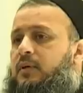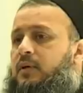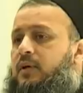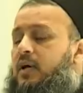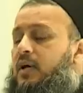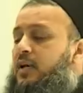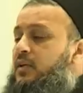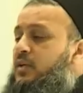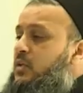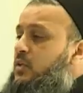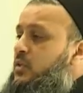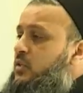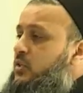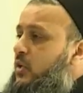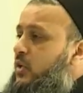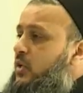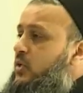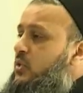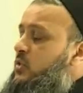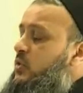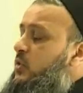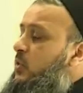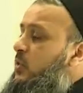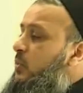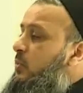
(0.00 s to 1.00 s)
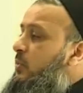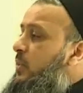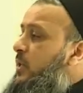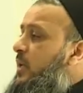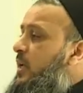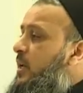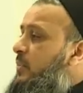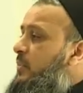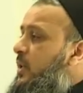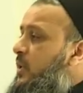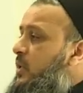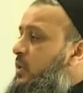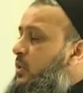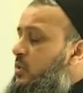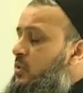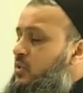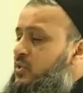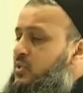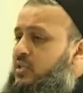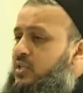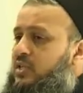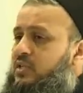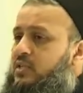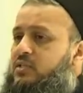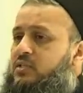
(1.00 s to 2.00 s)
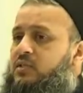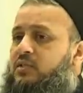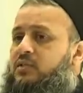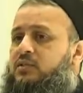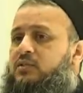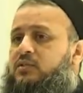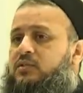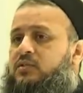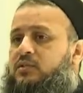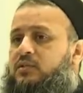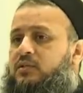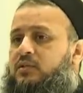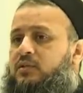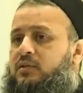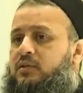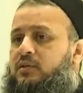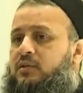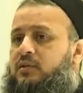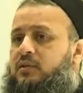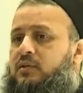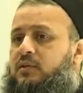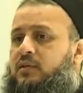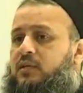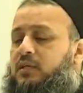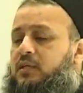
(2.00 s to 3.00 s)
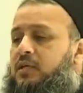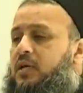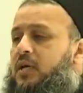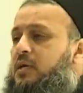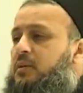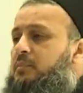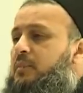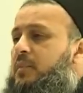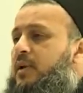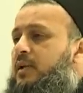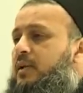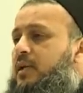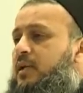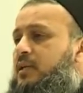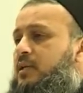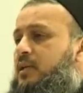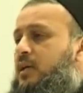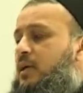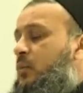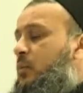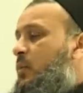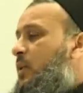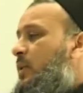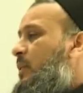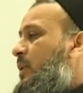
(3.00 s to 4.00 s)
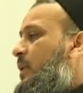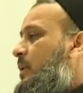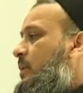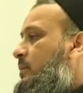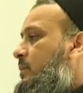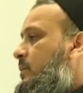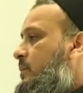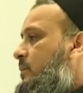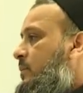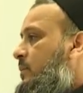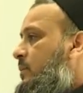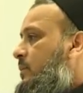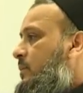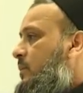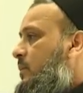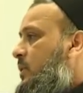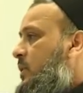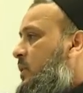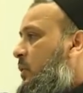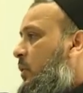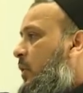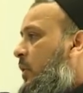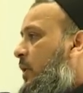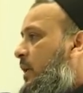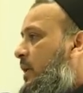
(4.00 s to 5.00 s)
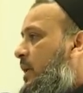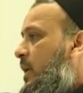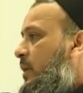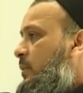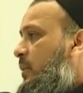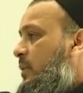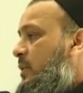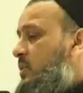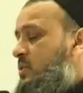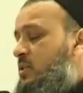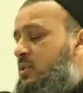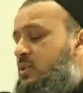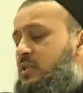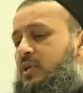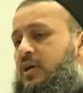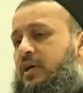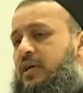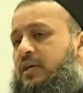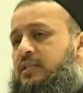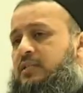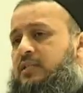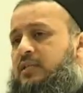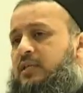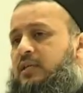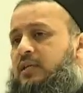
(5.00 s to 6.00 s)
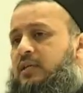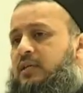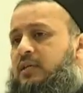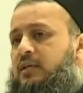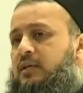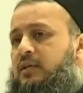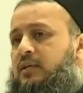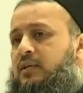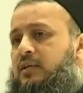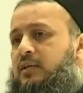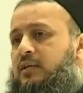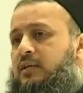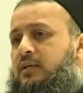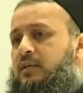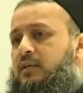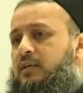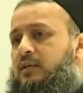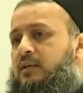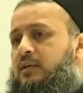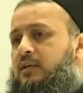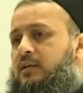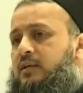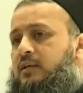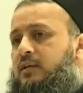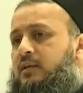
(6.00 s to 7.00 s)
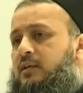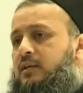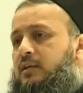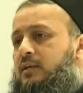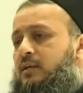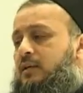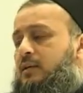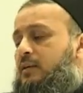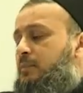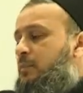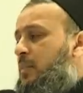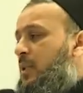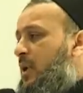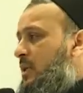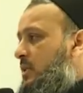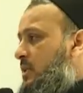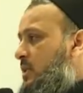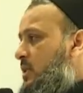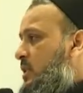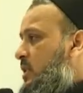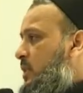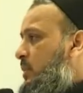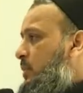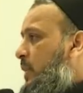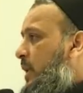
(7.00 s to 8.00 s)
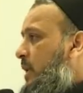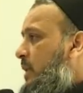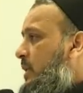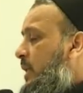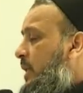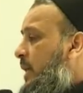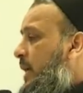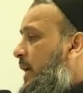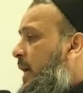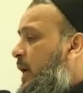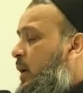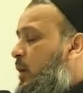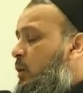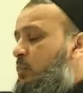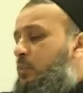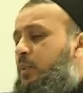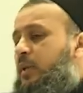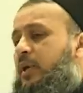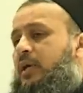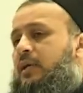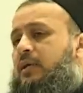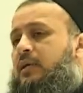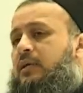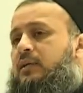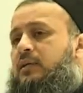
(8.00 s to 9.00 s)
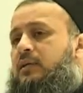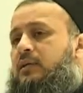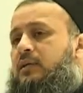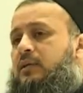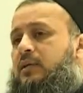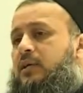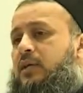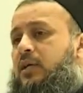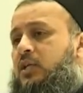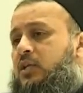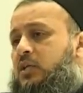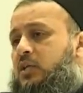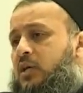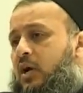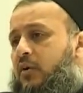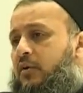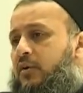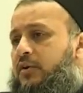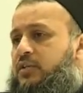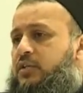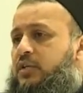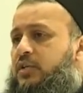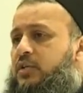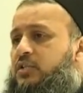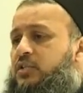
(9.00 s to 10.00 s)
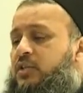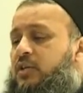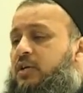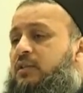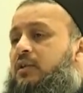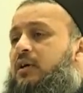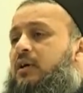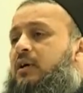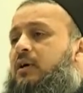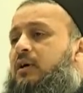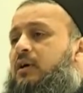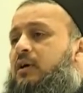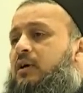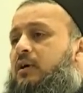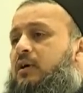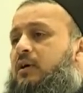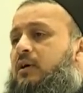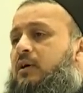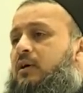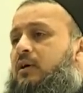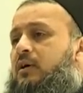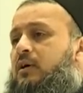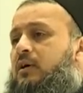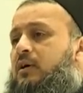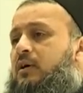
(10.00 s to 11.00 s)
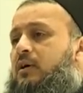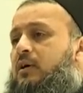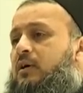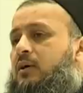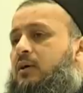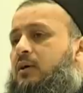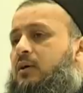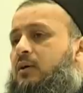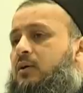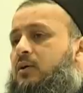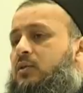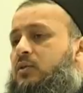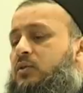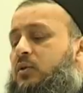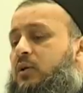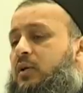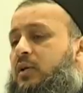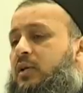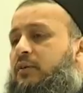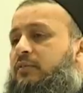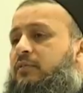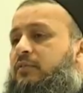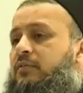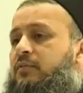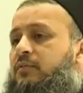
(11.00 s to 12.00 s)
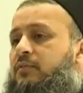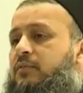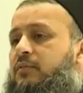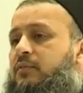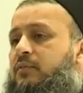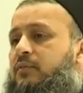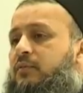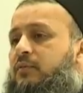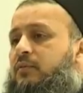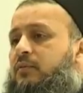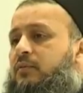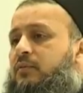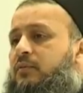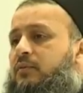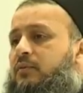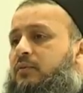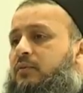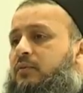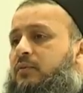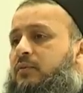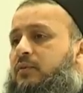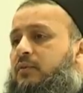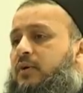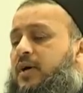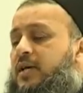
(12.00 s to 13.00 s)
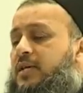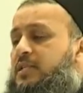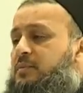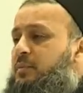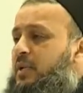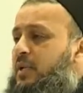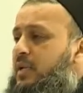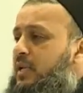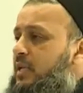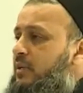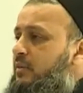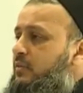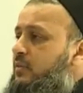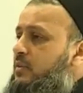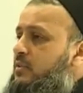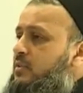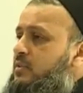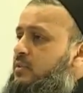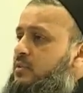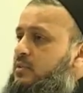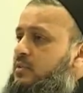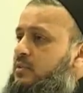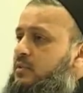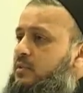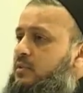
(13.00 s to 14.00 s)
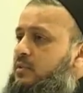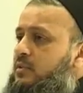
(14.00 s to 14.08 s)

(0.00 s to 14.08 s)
and in doing so, becoming good citizens, young men and young women, growing up in a society, participating, helping, encouraging each other to live as believers.